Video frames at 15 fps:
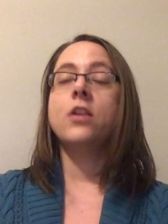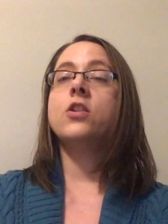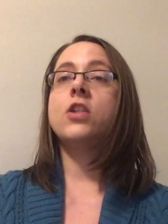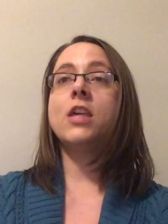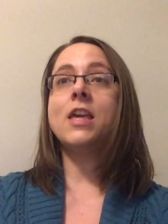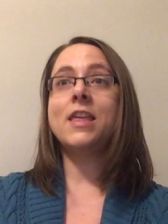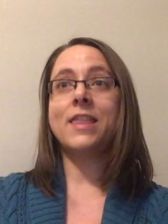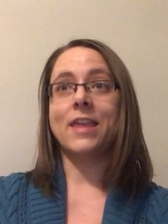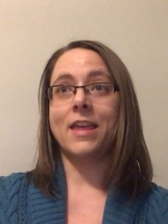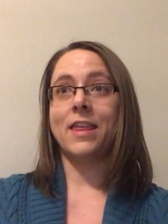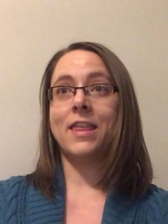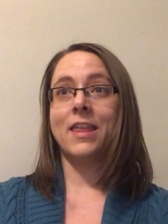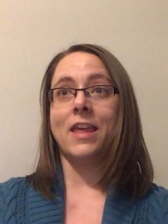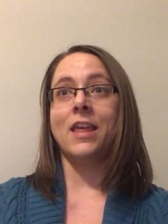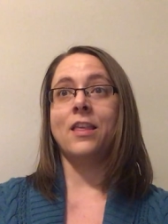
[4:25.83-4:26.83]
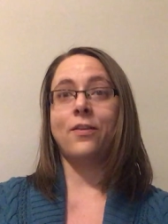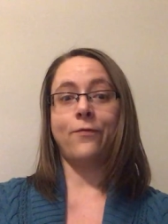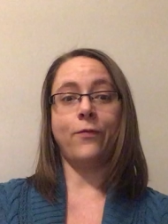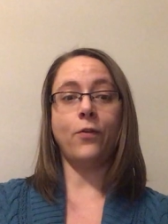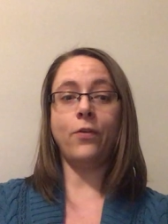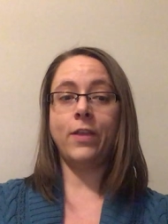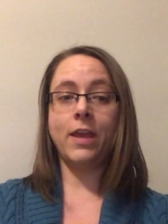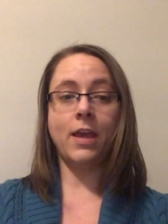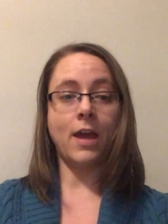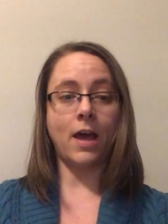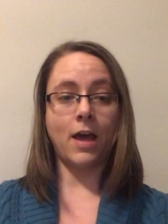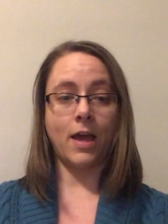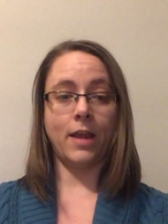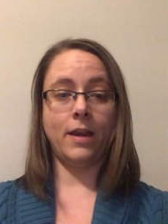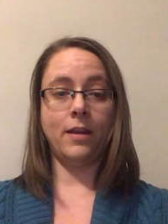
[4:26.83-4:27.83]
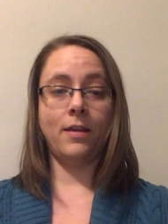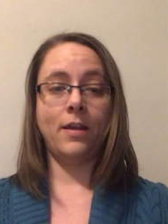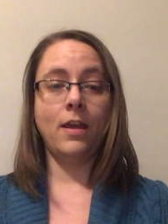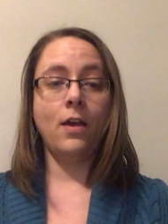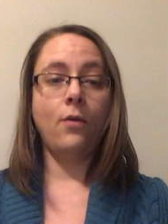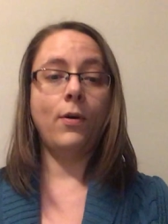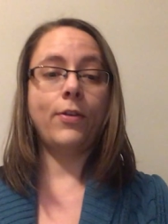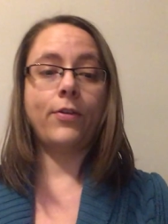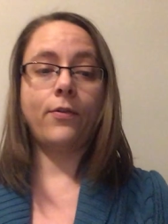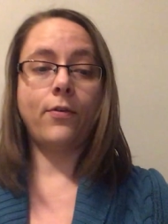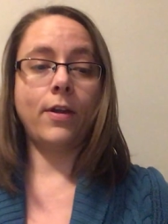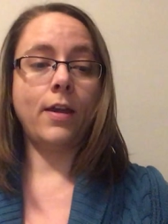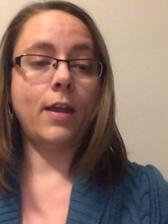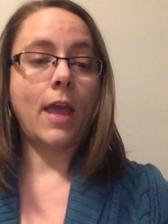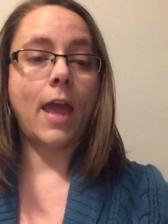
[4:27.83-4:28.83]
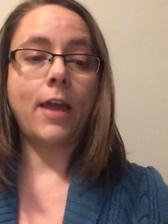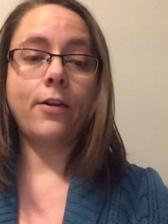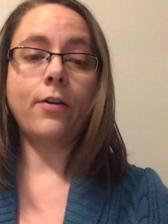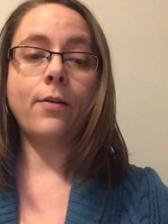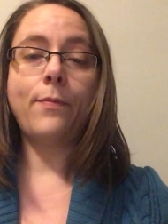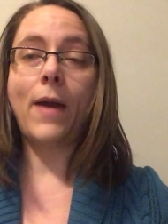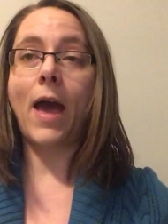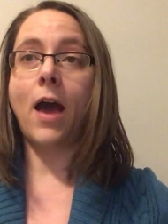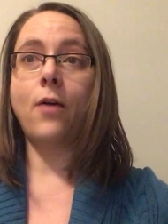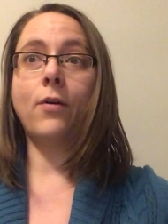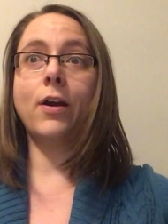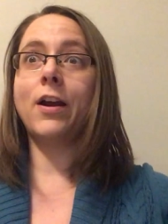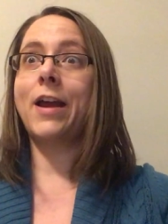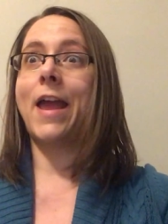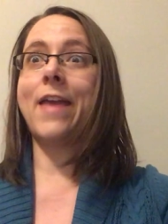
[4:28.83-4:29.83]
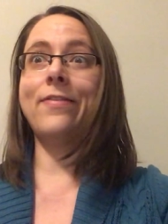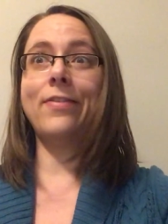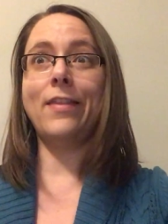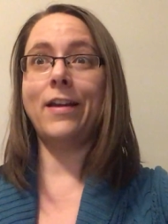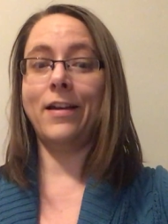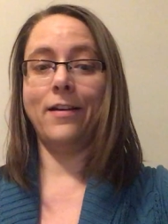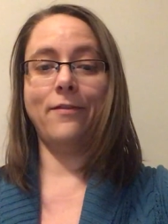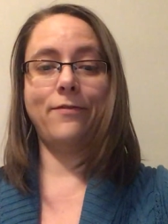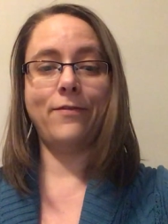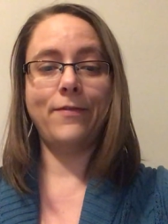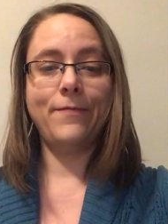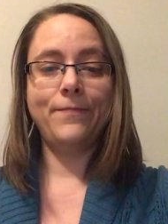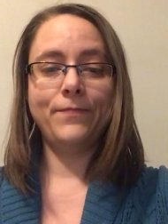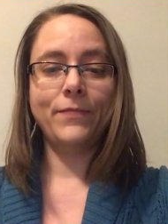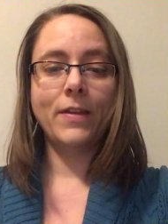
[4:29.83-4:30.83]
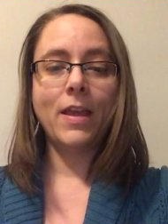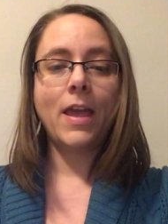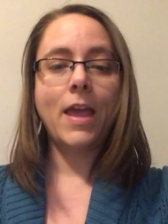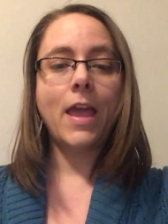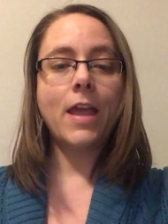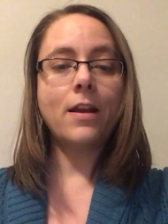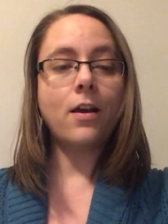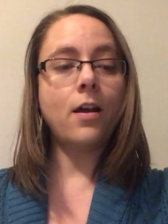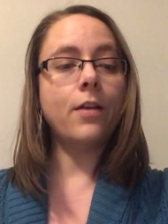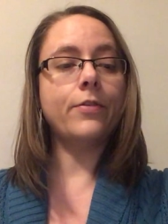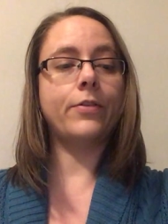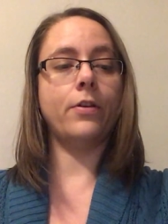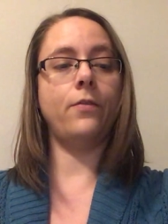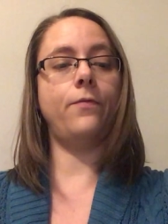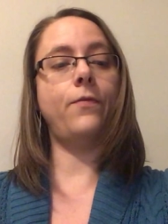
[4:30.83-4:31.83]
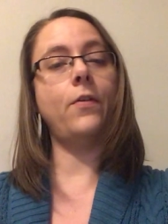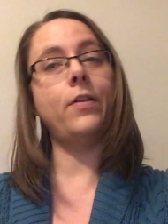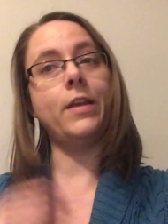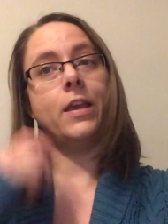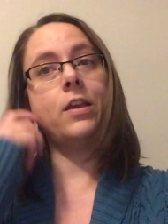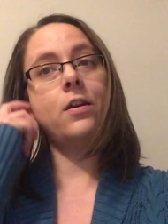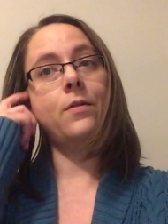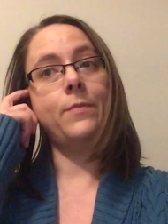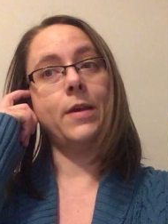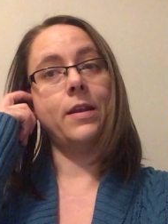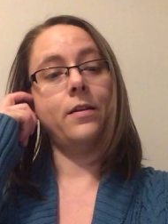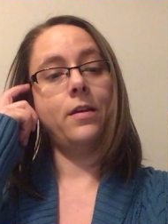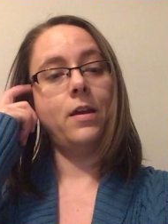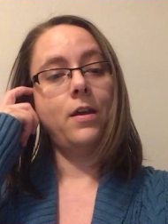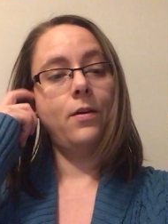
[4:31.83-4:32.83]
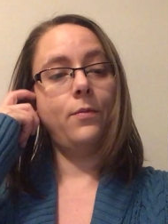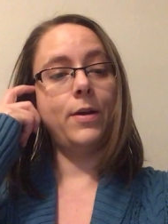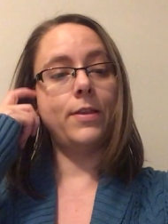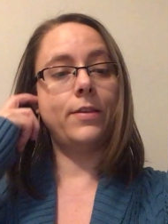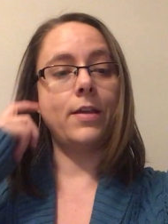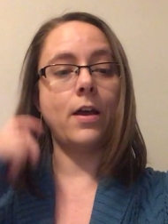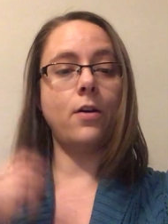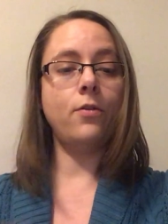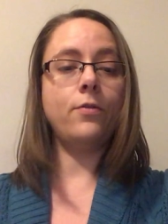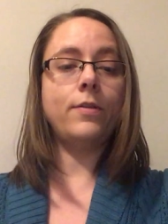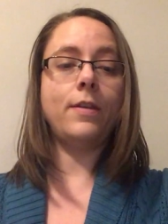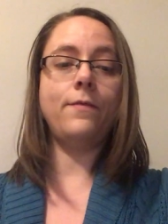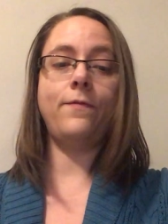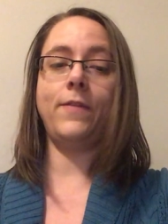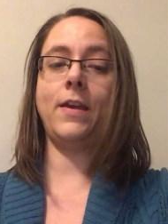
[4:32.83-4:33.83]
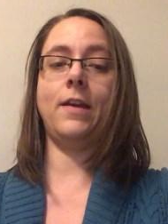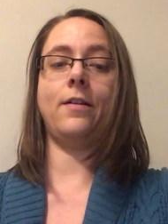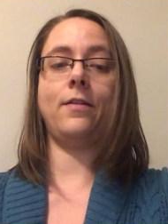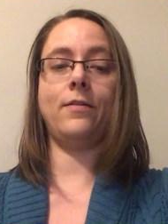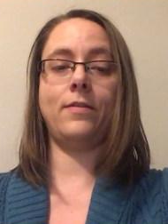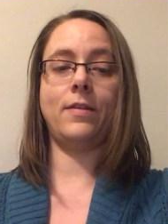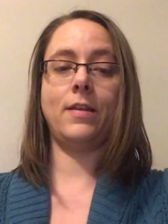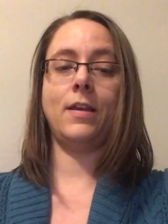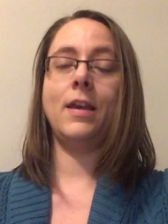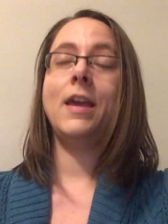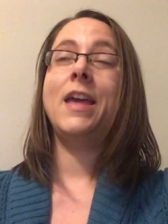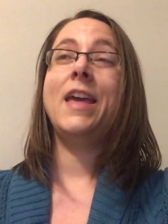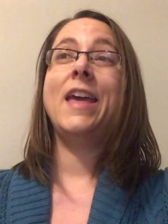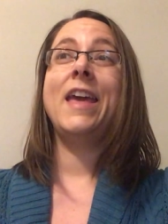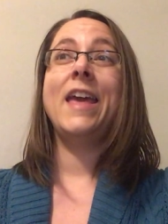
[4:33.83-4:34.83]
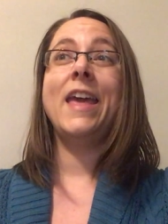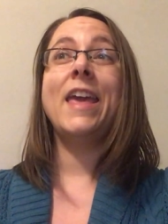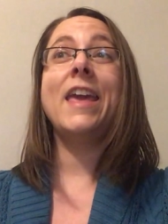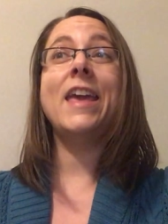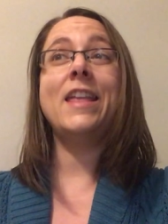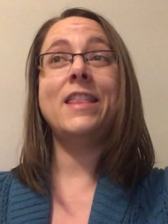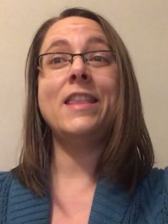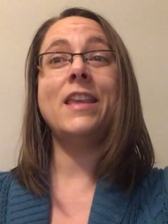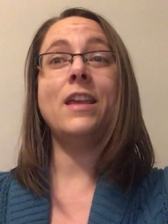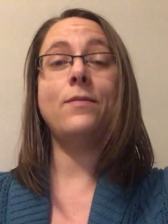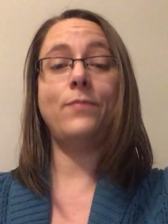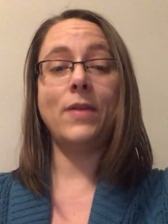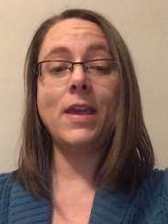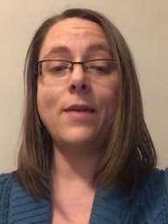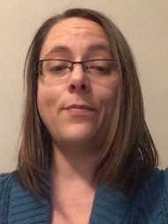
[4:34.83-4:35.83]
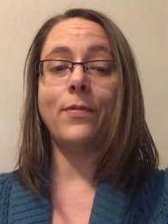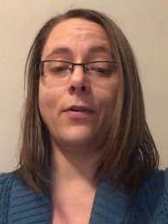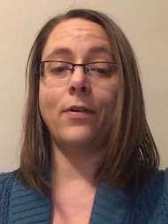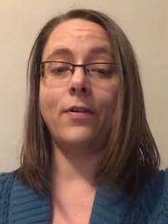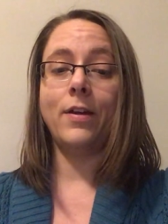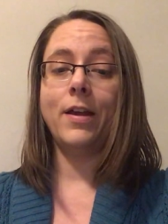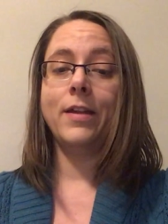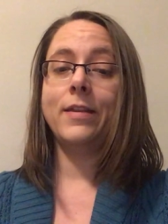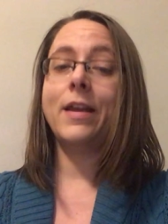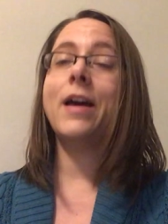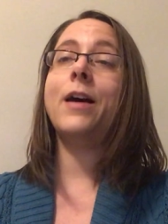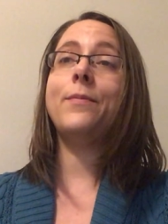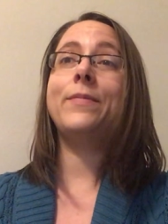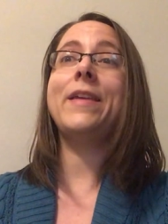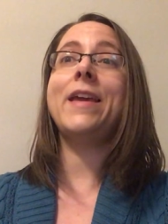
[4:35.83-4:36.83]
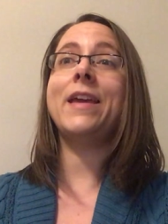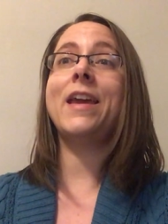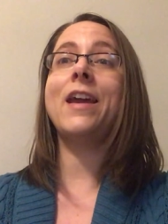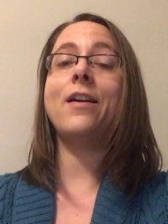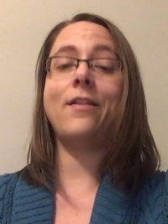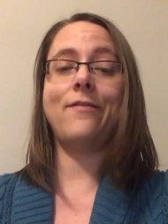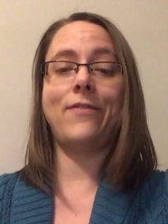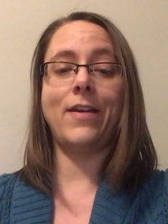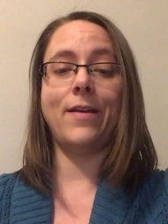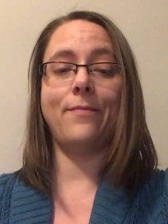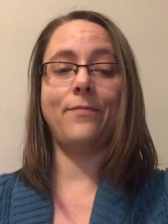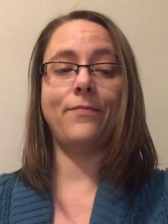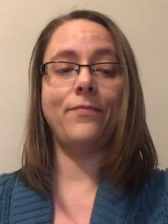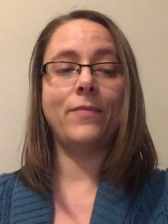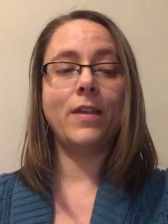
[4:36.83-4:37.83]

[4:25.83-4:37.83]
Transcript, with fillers: Jesus is fully God with creator power and love, and also fully human with toes and fingers. He would need people to help take care of him.